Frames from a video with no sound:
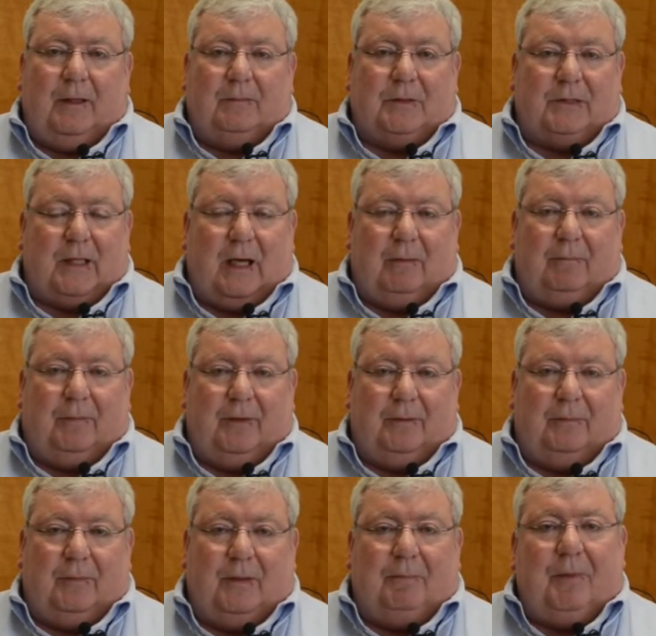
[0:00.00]
stop
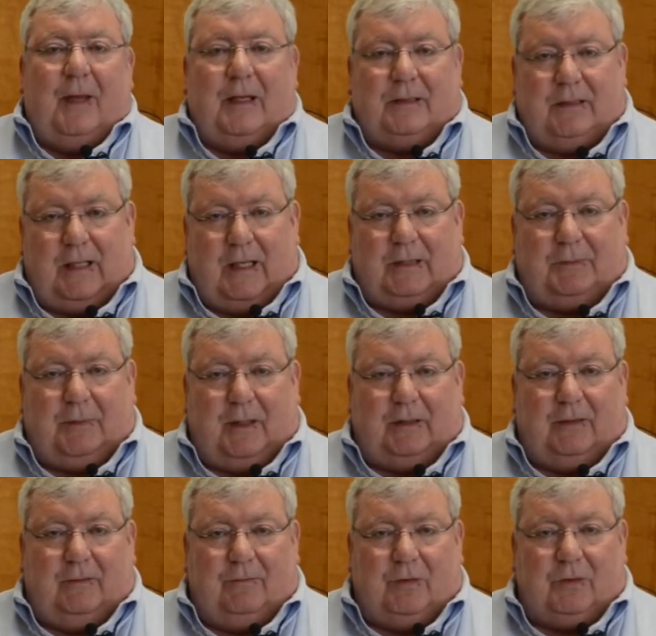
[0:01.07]
the pest
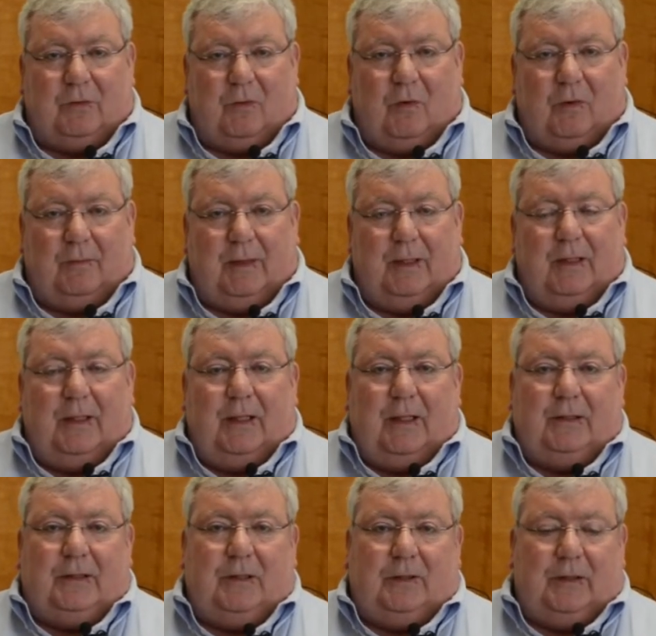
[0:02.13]
aspect of the swarm
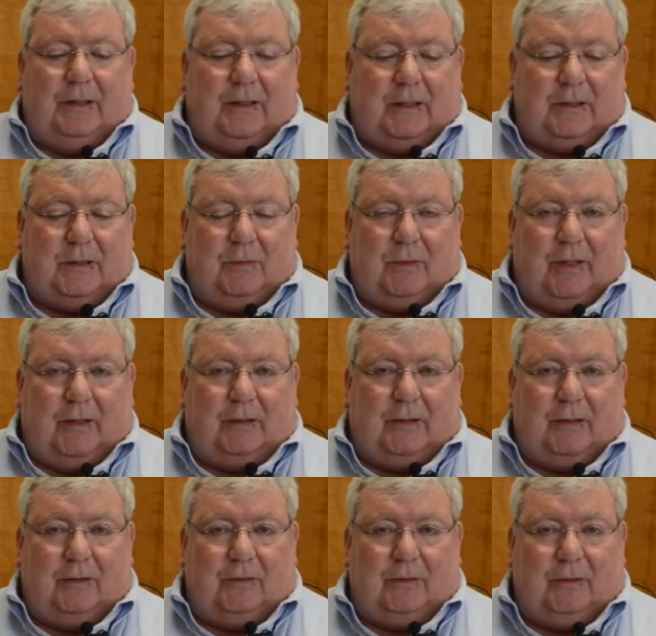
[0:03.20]
until you can get someone out
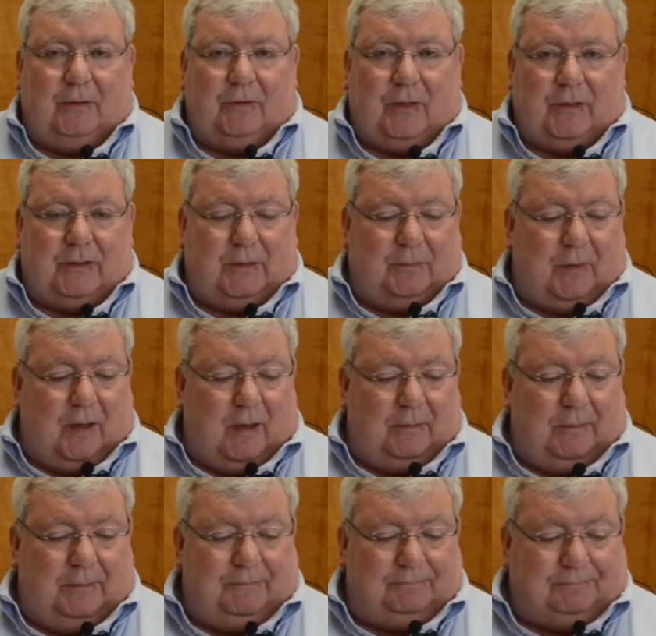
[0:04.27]
there to address the
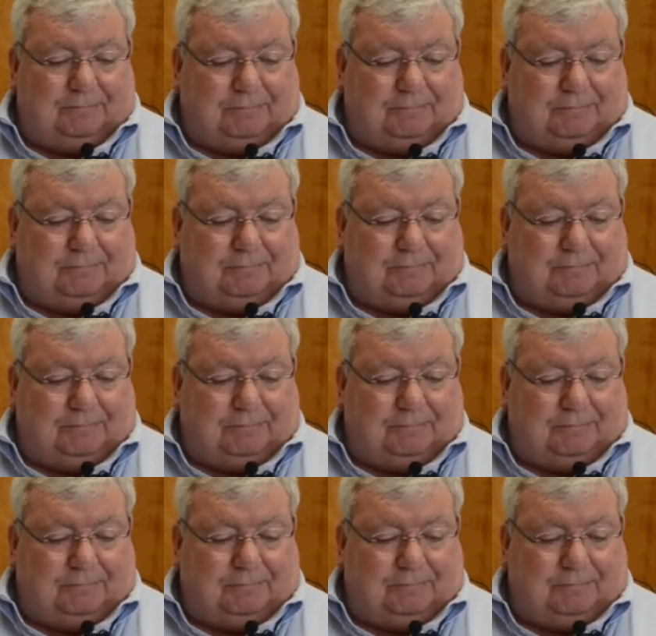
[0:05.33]
problem.